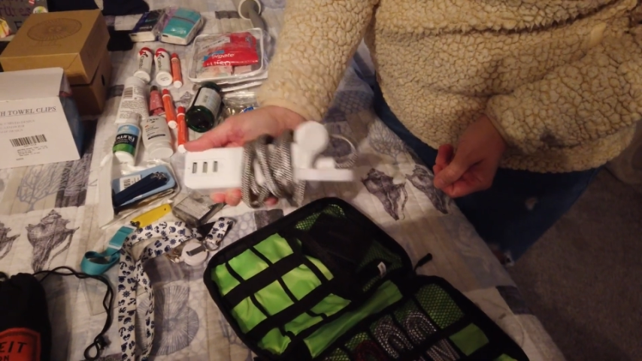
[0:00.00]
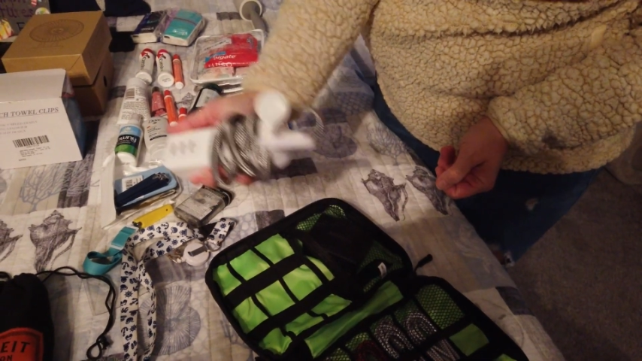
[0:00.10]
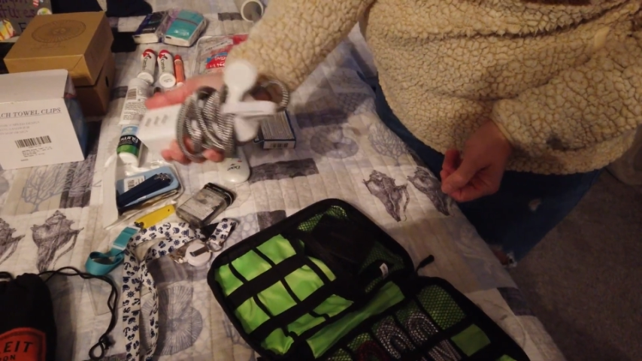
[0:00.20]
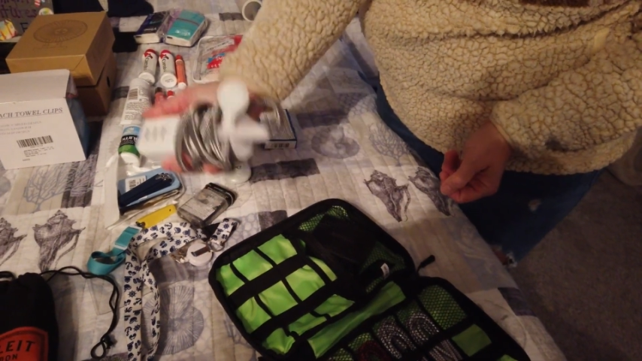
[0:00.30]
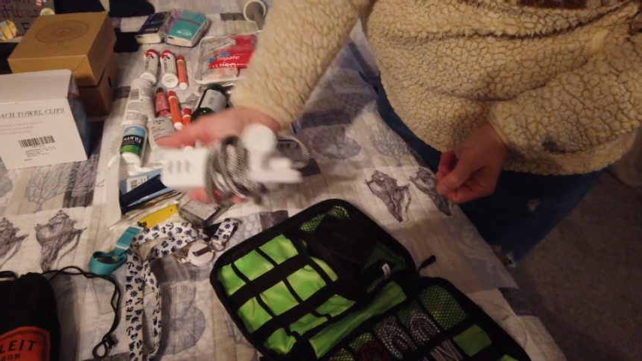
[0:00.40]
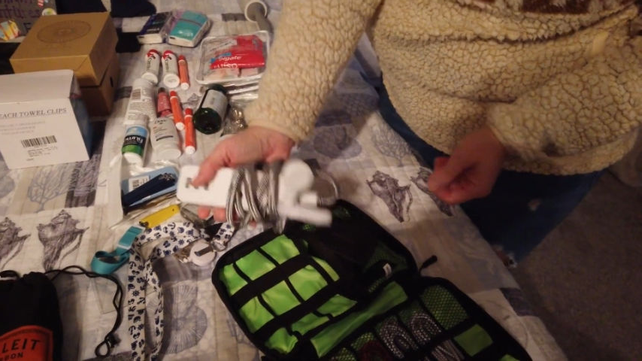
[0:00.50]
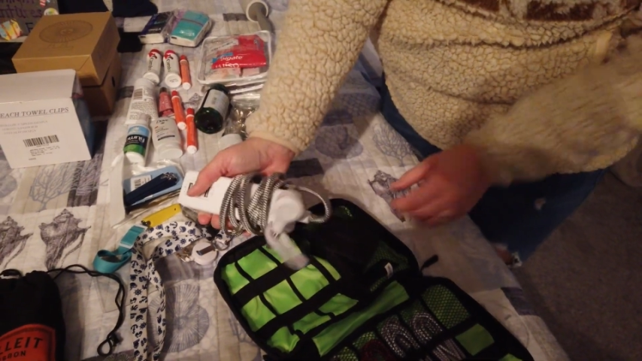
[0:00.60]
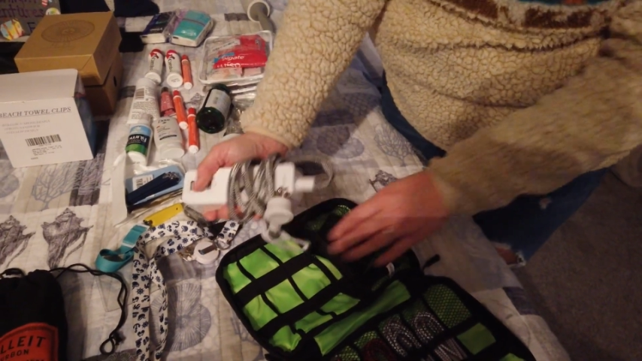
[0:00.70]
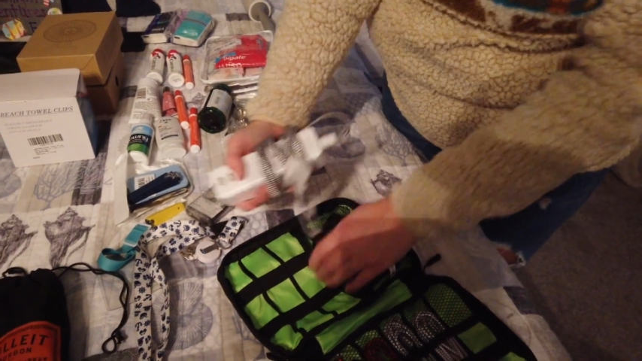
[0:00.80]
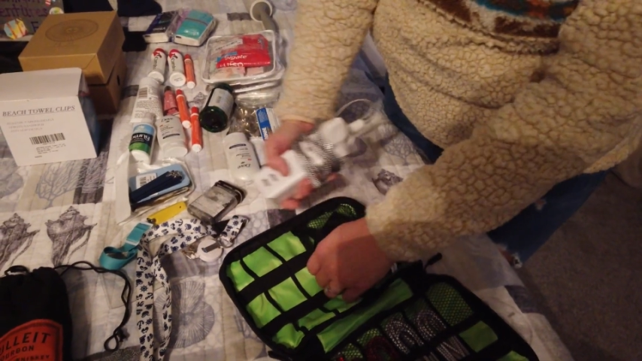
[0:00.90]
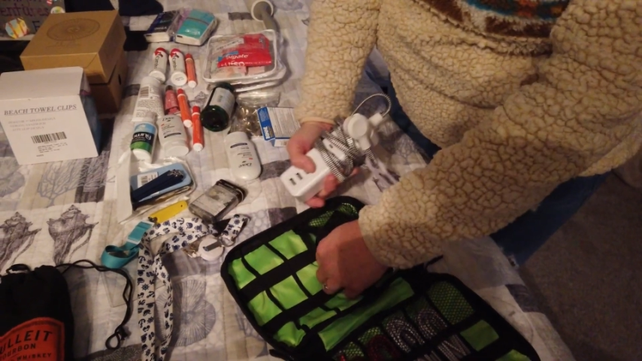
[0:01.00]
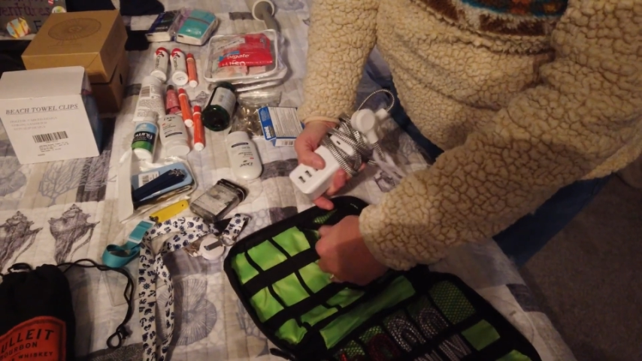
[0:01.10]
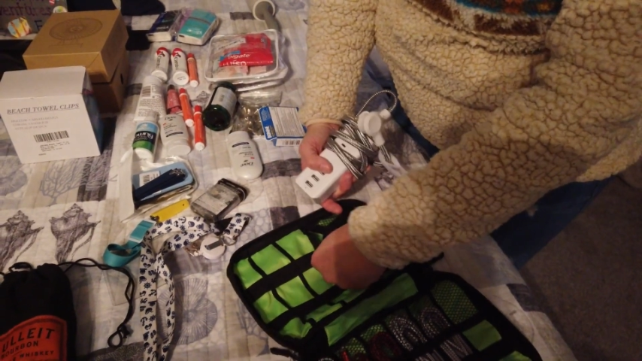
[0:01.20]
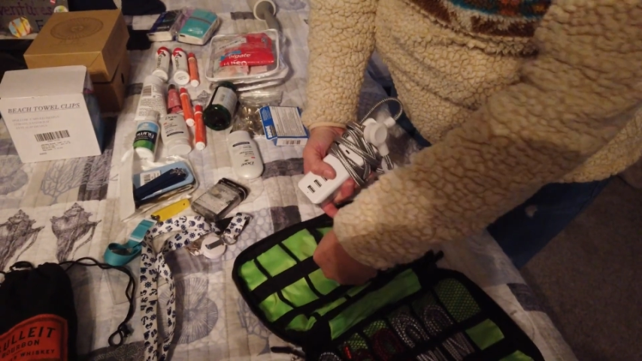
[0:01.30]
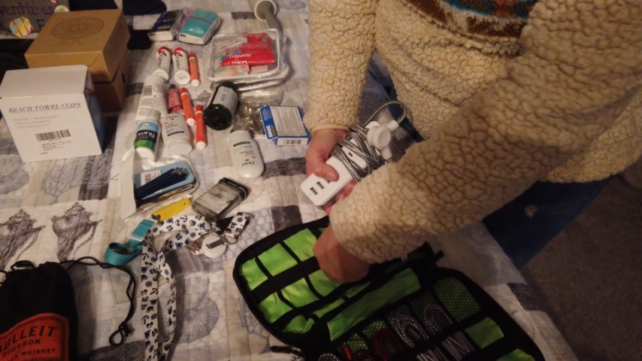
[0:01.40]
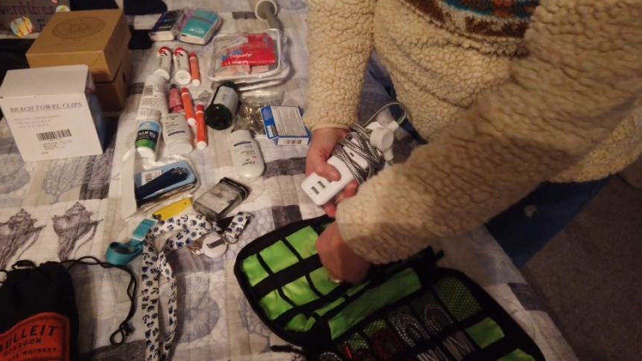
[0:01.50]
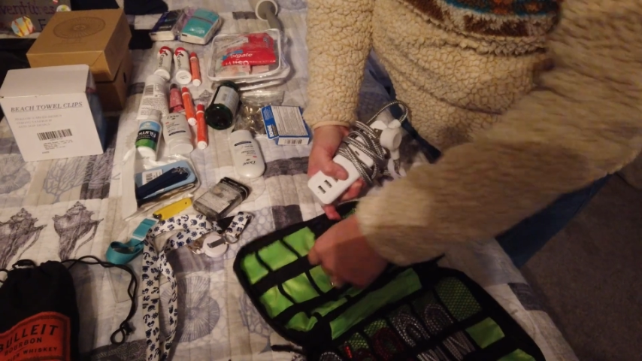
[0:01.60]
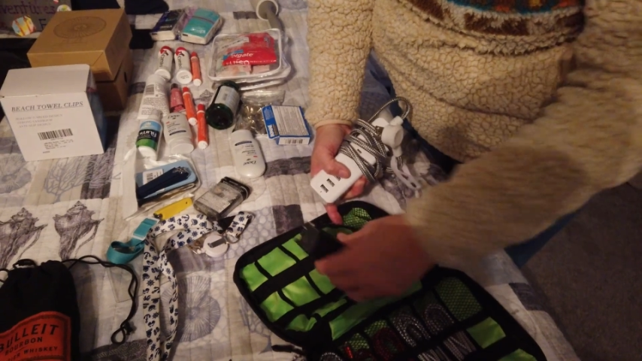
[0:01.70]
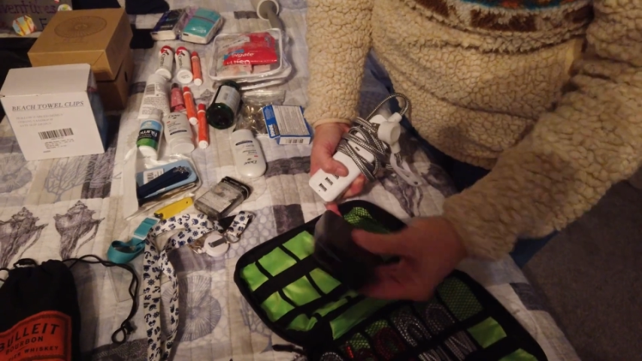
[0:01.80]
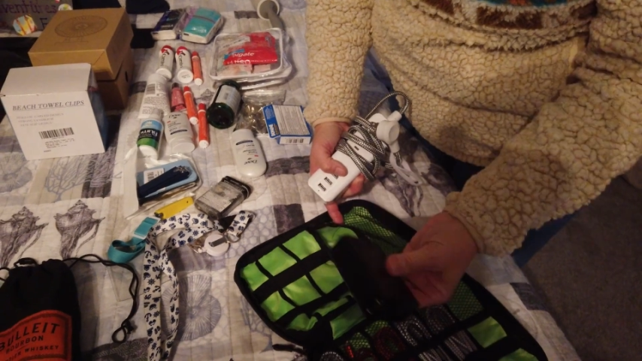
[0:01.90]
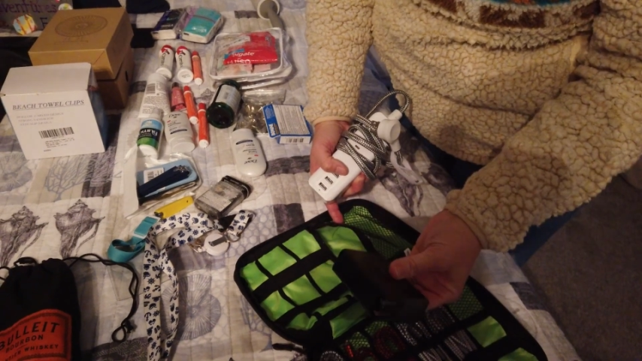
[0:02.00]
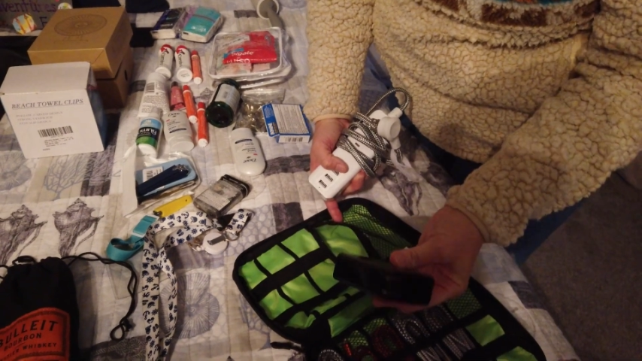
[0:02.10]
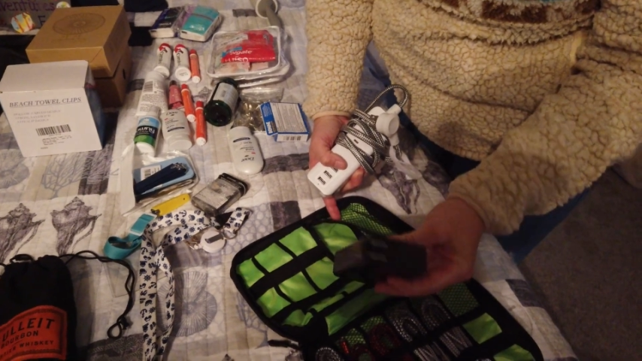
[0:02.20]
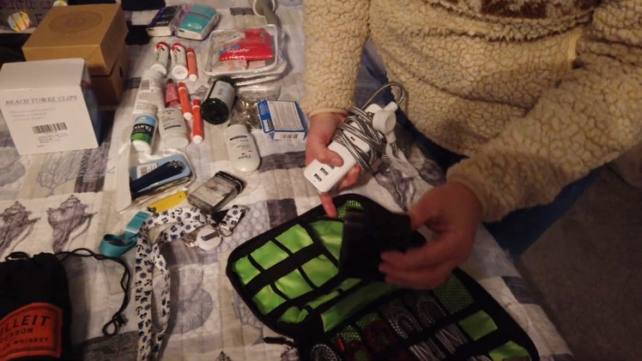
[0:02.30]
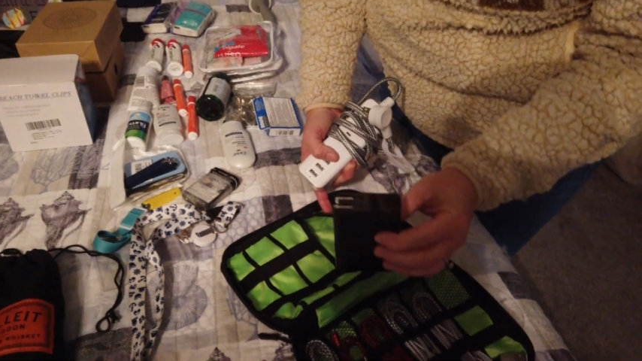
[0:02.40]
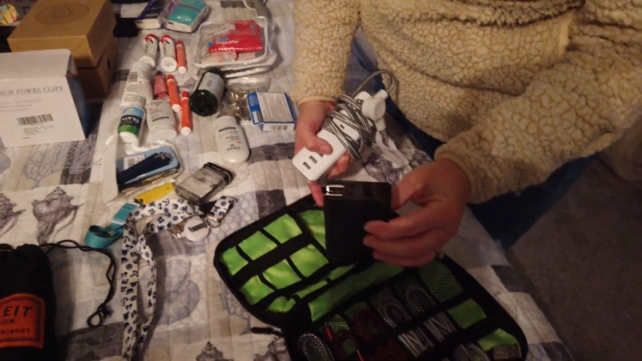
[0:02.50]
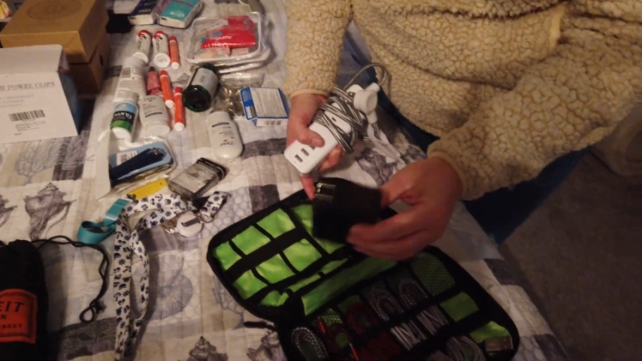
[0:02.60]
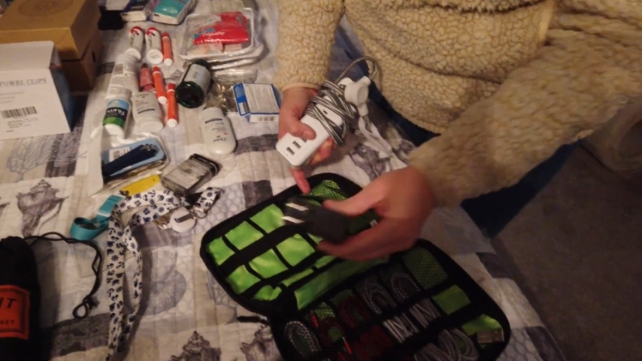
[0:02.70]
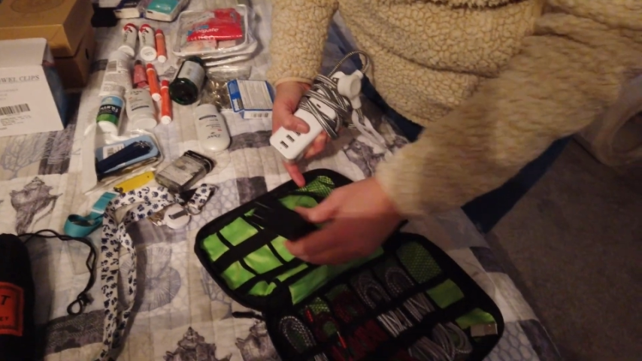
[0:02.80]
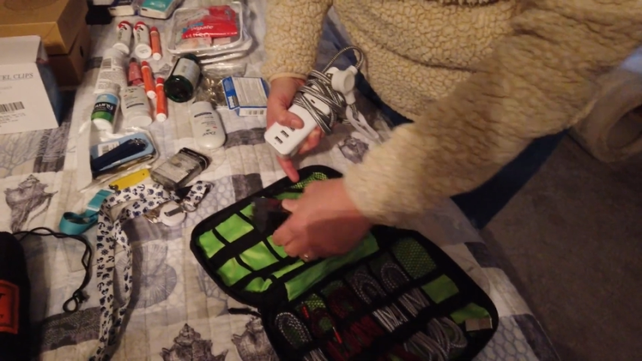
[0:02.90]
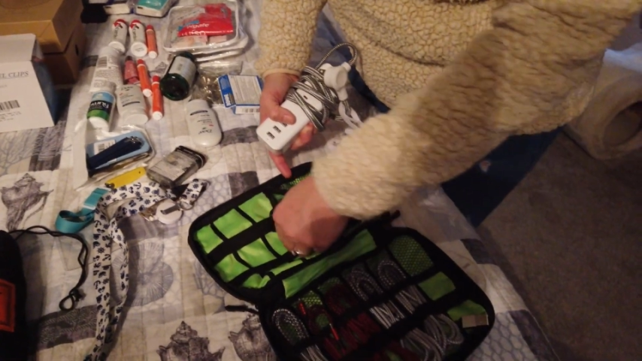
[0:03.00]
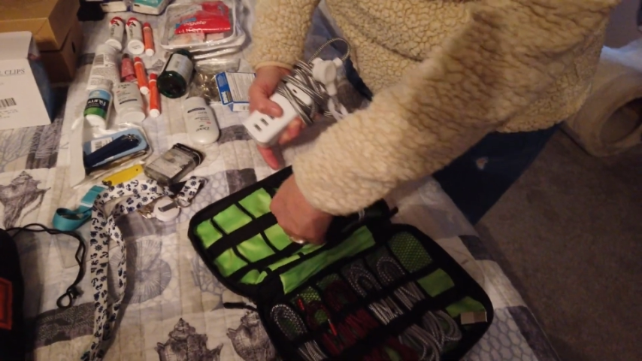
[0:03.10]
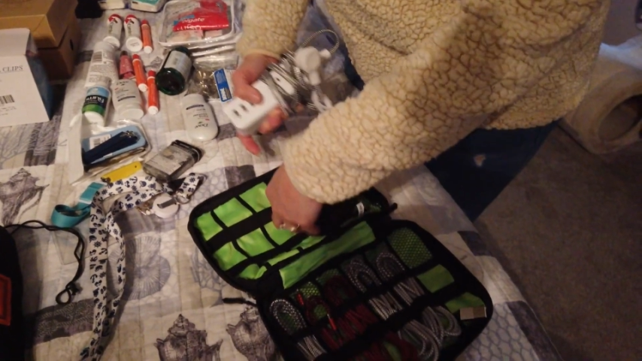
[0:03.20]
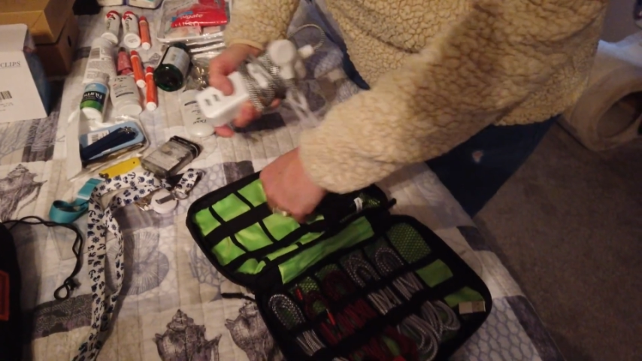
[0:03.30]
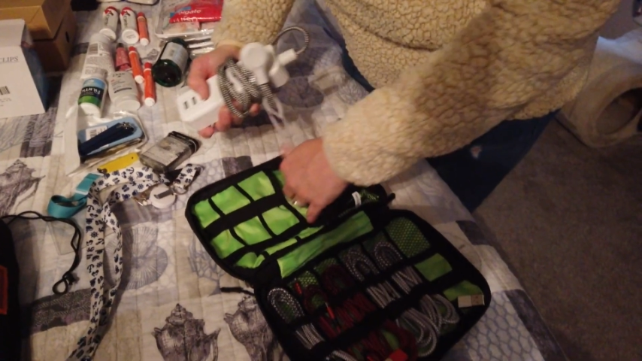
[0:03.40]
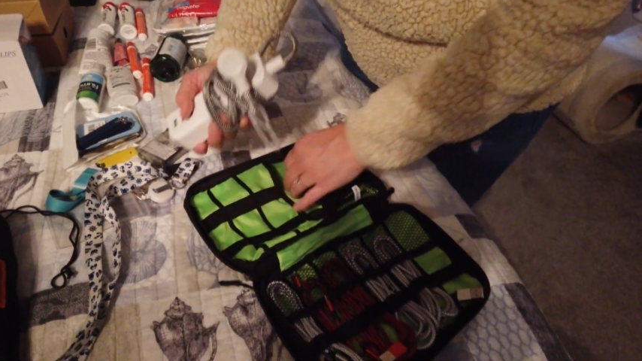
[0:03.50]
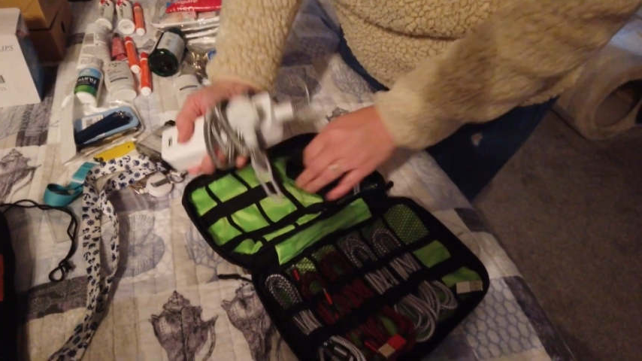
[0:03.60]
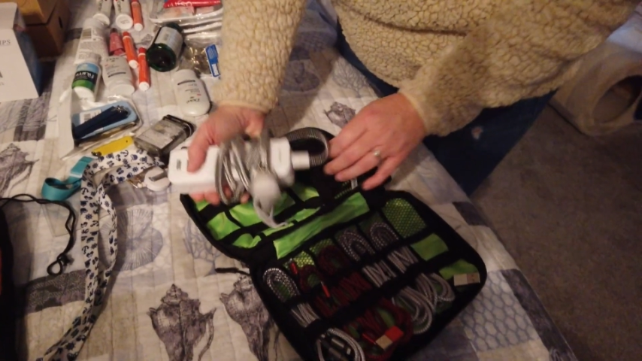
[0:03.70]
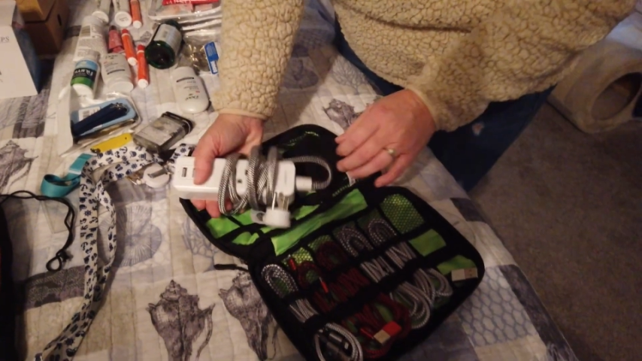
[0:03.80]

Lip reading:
[unreadable: no face in view]